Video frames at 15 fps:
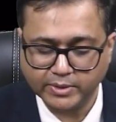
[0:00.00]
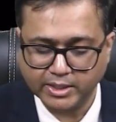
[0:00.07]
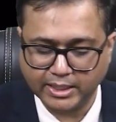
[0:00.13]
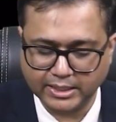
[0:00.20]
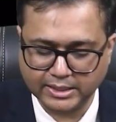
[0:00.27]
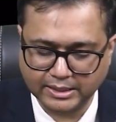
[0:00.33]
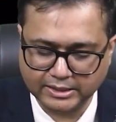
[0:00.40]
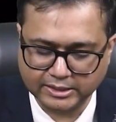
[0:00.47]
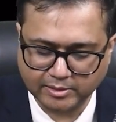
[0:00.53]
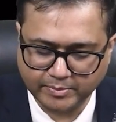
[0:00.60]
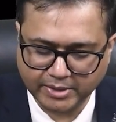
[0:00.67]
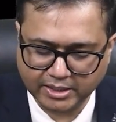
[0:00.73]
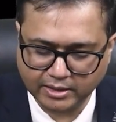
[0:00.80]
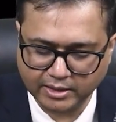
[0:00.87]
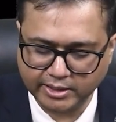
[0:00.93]
it
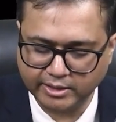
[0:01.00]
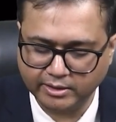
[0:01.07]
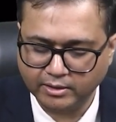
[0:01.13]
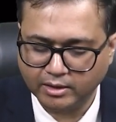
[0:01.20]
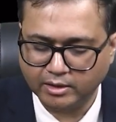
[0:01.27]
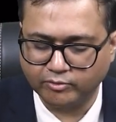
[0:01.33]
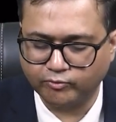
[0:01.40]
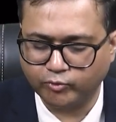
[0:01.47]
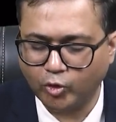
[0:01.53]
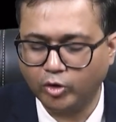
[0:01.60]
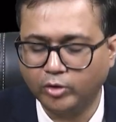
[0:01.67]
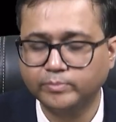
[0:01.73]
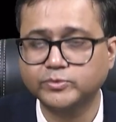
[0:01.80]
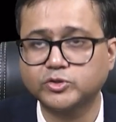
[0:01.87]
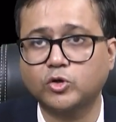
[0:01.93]
ultimately
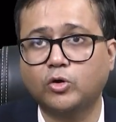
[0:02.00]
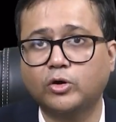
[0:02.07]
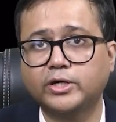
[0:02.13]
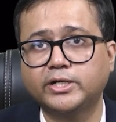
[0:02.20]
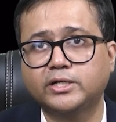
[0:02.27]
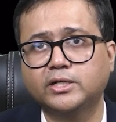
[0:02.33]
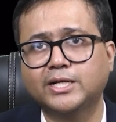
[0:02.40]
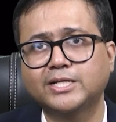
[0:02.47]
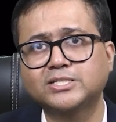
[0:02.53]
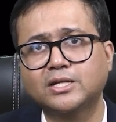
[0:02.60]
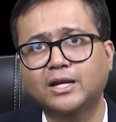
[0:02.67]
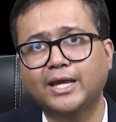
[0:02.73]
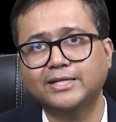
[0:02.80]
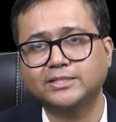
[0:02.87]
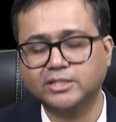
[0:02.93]
forms or it
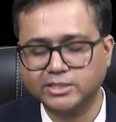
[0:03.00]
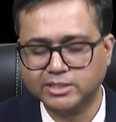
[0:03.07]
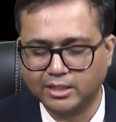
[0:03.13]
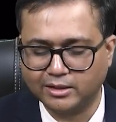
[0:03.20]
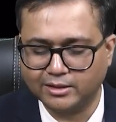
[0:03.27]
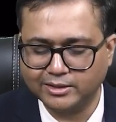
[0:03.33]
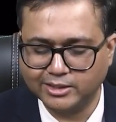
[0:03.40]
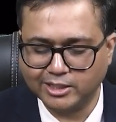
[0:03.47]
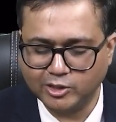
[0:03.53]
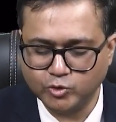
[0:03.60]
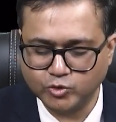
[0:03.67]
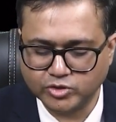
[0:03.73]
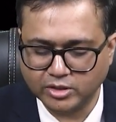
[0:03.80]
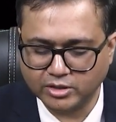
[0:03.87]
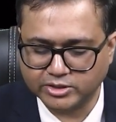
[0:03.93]
crystallizes a
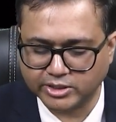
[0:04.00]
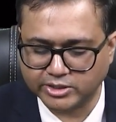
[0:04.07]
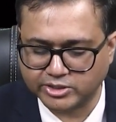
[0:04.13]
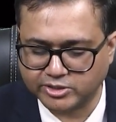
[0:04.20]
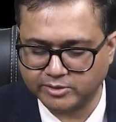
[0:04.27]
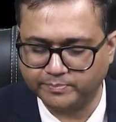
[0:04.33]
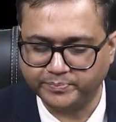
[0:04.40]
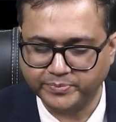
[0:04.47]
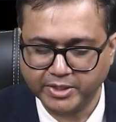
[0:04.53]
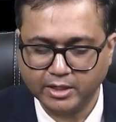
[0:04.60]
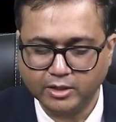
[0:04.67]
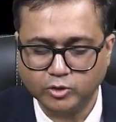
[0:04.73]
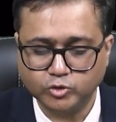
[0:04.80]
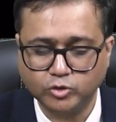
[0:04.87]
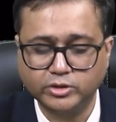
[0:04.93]
delusional system
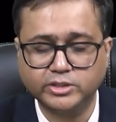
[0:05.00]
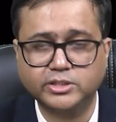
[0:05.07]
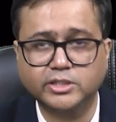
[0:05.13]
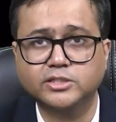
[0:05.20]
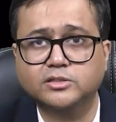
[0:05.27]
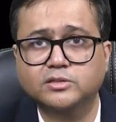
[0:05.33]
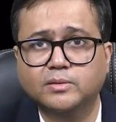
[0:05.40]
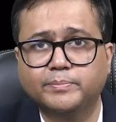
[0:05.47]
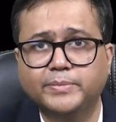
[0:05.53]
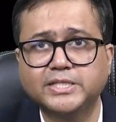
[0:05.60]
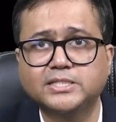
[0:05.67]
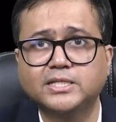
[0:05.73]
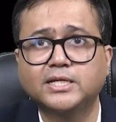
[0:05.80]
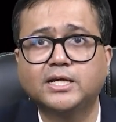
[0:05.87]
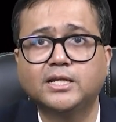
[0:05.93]
so this is
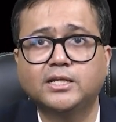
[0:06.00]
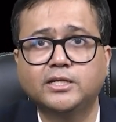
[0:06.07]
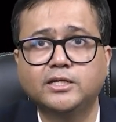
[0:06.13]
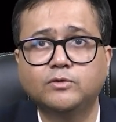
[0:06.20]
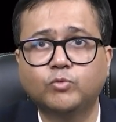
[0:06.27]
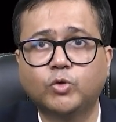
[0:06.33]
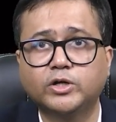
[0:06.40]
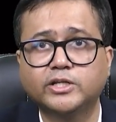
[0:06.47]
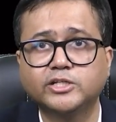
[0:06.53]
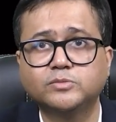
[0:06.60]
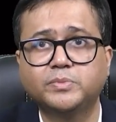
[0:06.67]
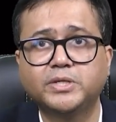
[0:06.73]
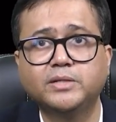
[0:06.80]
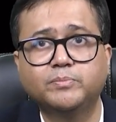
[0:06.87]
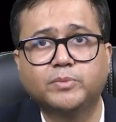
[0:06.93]
basically what is
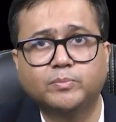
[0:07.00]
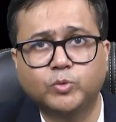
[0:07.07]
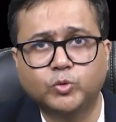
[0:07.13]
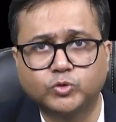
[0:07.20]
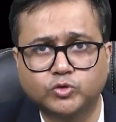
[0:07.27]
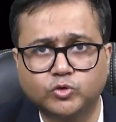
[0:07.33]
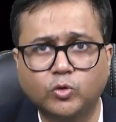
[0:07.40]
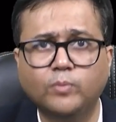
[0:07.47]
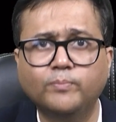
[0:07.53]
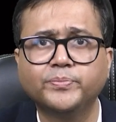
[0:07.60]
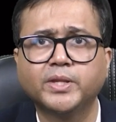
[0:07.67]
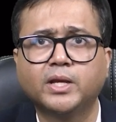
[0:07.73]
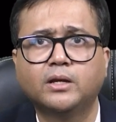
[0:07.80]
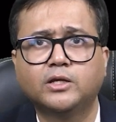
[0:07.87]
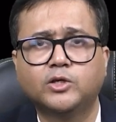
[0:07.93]
being proposed so
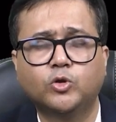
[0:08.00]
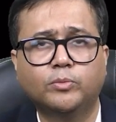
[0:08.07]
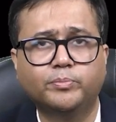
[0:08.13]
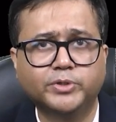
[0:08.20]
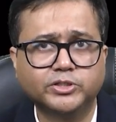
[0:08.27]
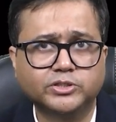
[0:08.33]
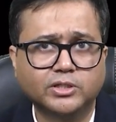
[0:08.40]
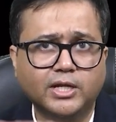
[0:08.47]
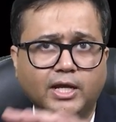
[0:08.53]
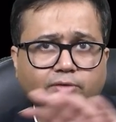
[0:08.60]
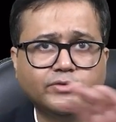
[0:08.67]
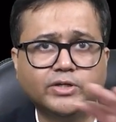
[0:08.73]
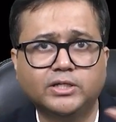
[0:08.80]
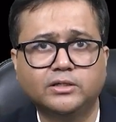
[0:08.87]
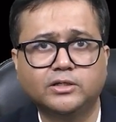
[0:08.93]
you know person
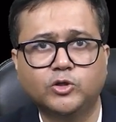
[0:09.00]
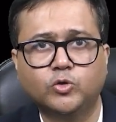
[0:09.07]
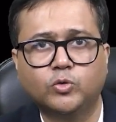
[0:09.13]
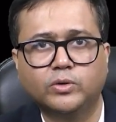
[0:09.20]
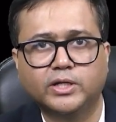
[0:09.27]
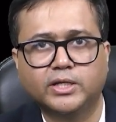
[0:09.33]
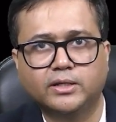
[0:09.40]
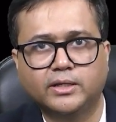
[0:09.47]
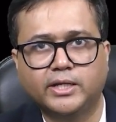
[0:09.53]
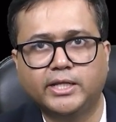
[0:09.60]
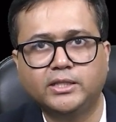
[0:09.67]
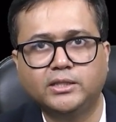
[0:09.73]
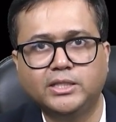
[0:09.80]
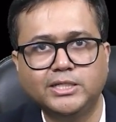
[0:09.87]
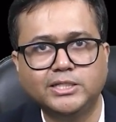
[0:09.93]
having you know
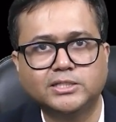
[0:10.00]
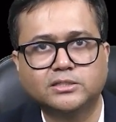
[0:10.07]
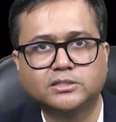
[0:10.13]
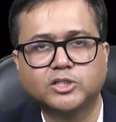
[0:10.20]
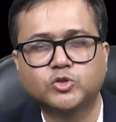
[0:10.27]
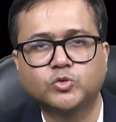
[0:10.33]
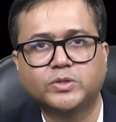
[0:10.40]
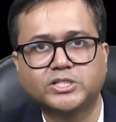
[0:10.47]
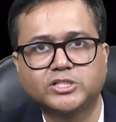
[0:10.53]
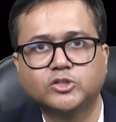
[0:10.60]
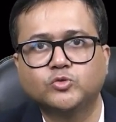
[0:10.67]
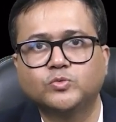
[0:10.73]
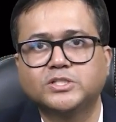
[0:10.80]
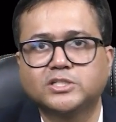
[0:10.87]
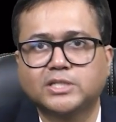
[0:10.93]
in these
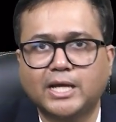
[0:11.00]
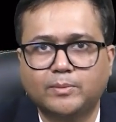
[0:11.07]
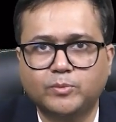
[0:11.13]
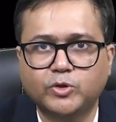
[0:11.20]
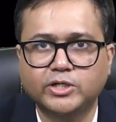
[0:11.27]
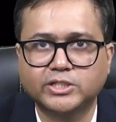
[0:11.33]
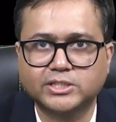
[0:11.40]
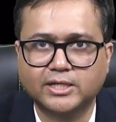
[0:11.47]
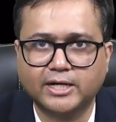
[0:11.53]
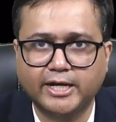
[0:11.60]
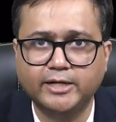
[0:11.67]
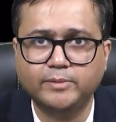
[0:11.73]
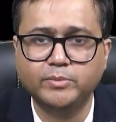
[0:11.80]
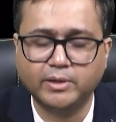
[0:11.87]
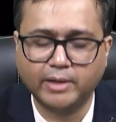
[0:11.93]
situations which cameron
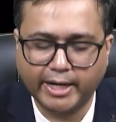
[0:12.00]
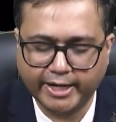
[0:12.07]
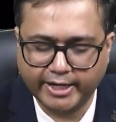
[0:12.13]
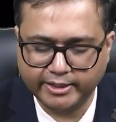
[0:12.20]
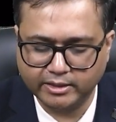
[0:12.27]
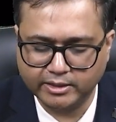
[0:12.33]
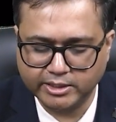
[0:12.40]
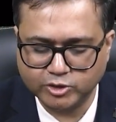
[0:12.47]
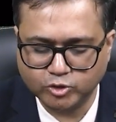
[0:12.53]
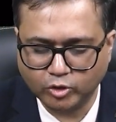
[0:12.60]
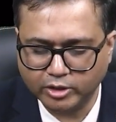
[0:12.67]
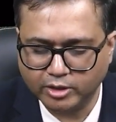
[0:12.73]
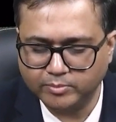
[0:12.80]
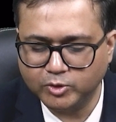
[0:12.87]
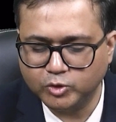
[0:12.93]
described and he's
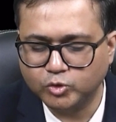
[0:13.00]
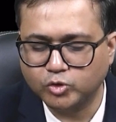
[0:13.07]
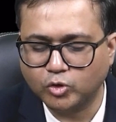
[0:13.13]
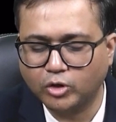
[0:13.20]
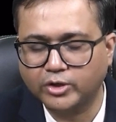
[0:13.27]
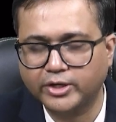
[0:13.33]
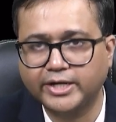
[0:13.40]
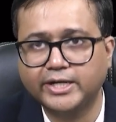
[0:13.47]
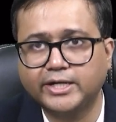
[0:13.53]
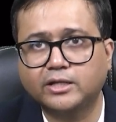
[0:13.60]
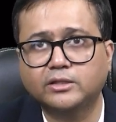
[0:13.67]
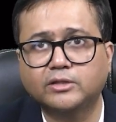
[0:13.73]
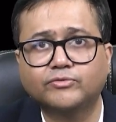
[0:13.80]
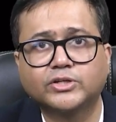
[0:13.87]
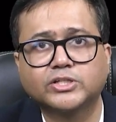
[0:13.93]
not able to tolerate
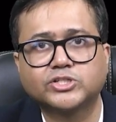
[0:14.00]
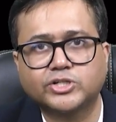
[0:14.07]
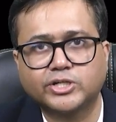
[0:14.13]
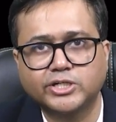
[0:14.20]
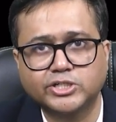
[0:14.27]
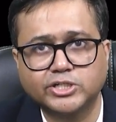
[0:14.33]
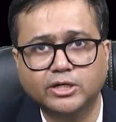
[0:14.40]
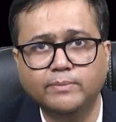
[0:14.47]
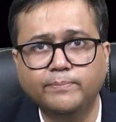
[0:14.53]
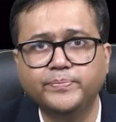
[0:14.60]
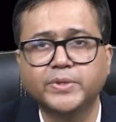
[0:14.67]
the frustration